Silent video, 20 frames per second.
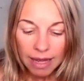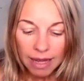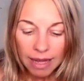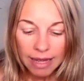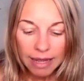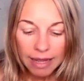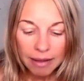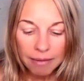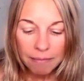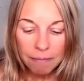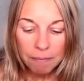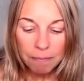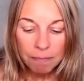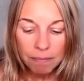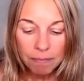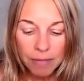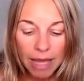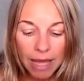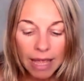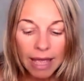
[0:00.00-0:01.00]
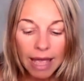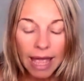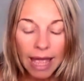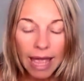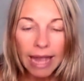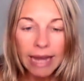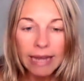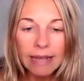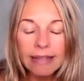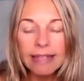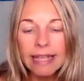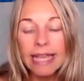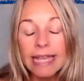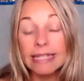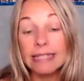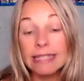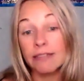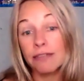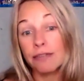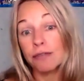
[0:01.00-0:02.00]
And
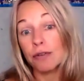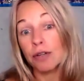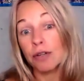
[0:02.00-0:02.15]
yes, for